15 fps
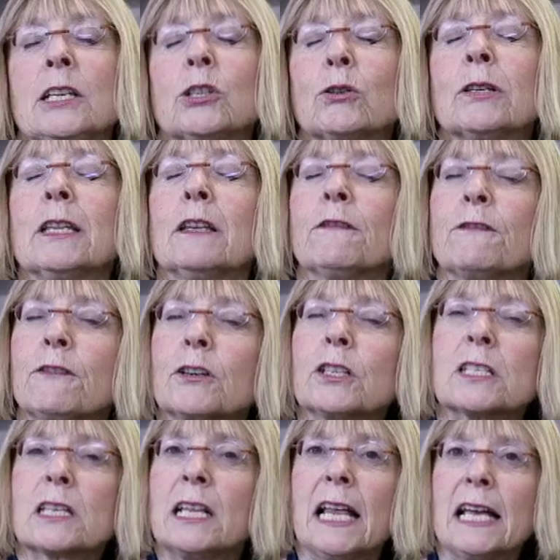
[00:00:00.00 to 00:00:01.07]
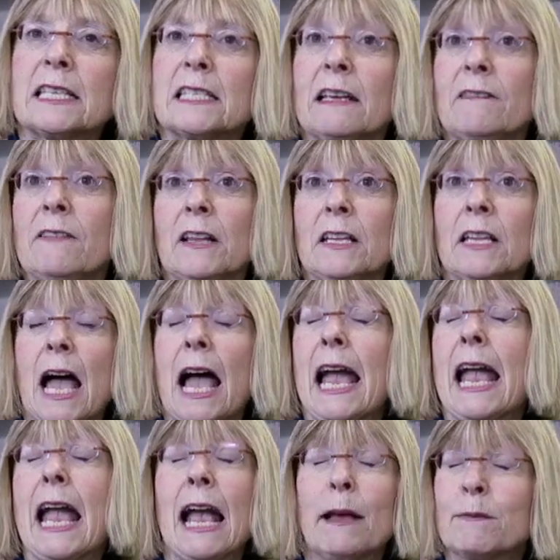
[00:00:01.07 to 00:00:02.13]
During the first class, I
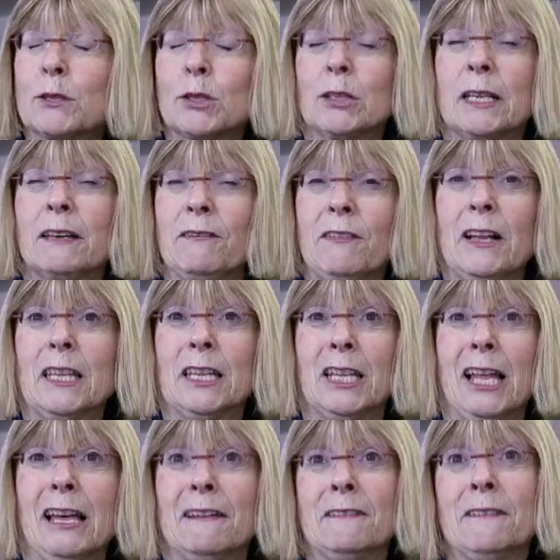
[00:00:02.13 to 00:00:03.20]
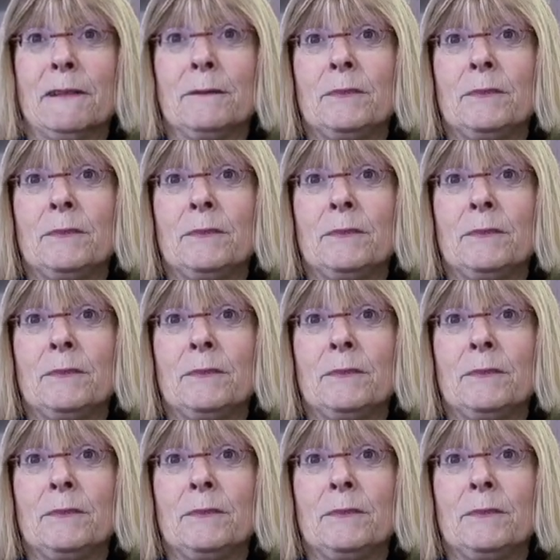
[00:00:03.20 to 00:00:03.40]
absolutely fell in love.